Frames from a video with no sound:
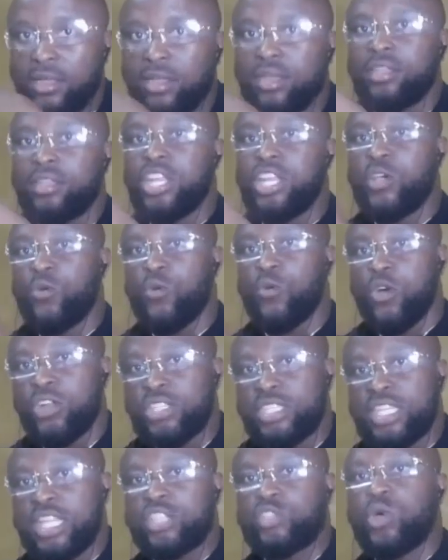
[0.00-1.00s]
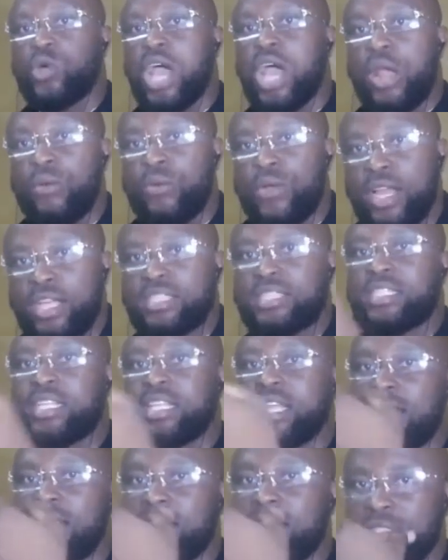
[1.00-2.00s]
they wanted to arrest the
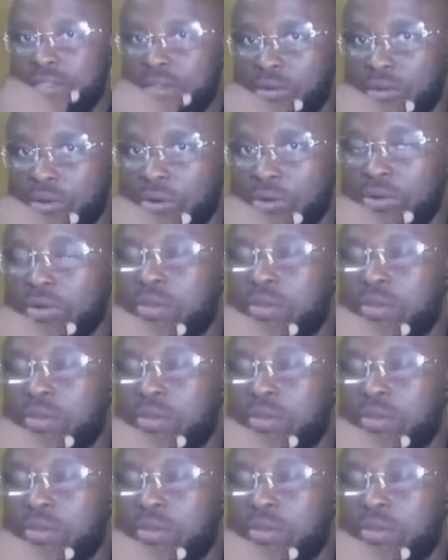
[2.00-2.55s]
councilor,